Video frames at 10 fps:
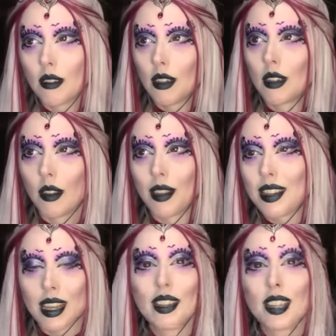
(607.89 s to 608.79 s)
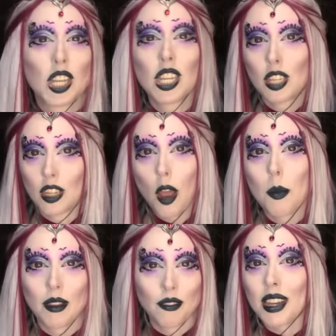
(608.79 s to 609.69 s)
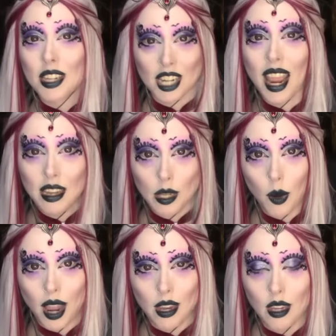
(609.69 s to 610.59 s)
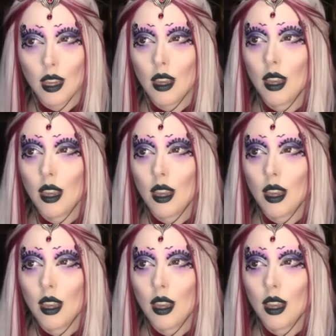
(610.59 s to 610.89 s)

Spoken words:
you know, it's a disturbing fetish anyway.